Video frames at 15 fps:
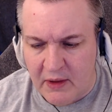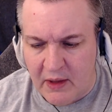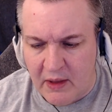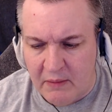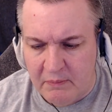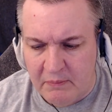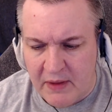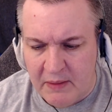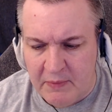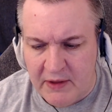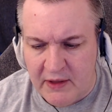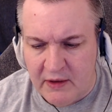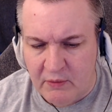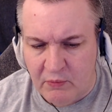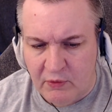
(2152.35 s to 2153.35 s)
and
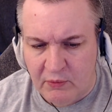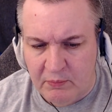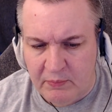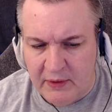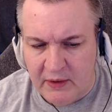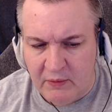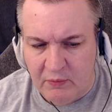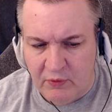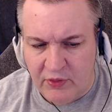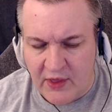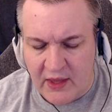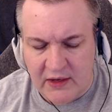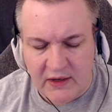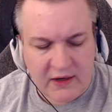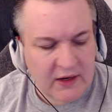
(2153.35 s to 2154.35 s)
maybe it will be with
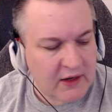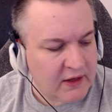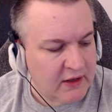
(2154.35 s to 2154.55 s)
editing